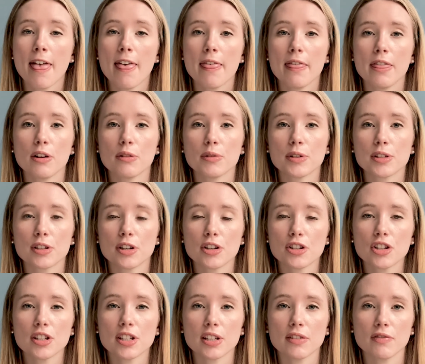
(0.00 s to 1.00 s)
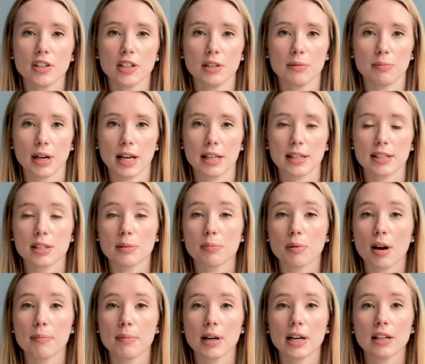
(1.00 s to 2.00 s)
The resurgence of these brands is
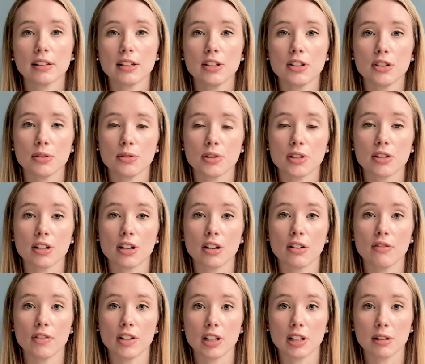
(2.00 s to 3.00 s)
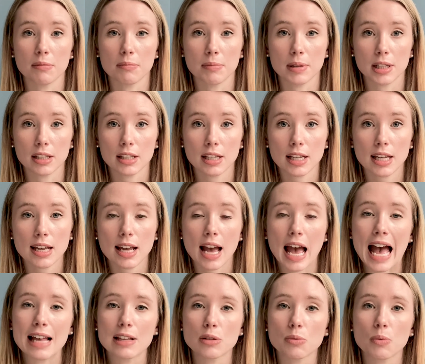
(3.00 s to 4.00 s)
primarily due to their availability
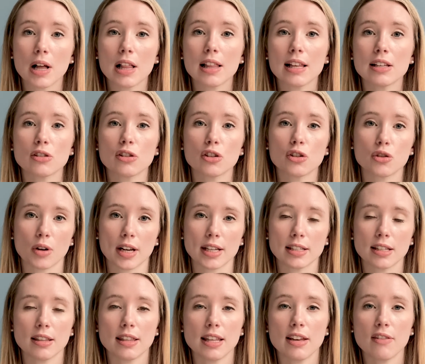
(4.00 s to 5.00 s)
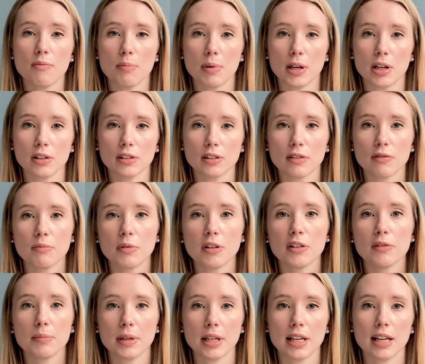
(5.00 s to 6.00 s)
as well as the trust that they've built for
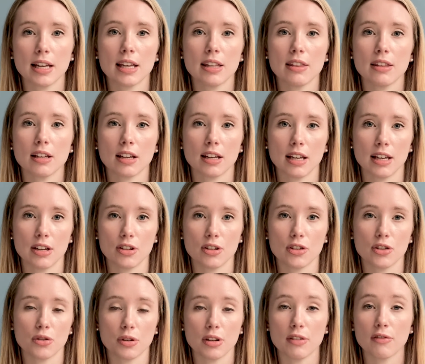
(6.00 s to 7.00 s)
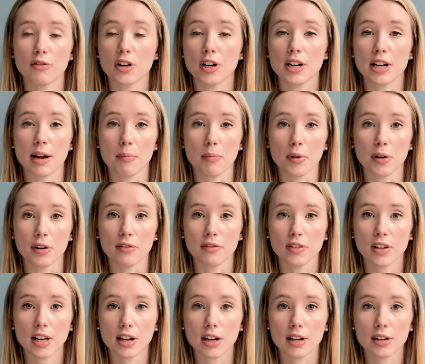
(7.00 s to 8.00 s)
being in the industry for a number of
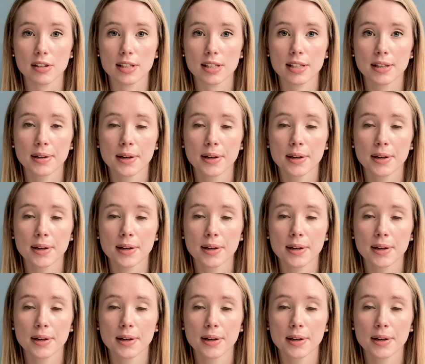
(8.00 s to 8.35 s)
years.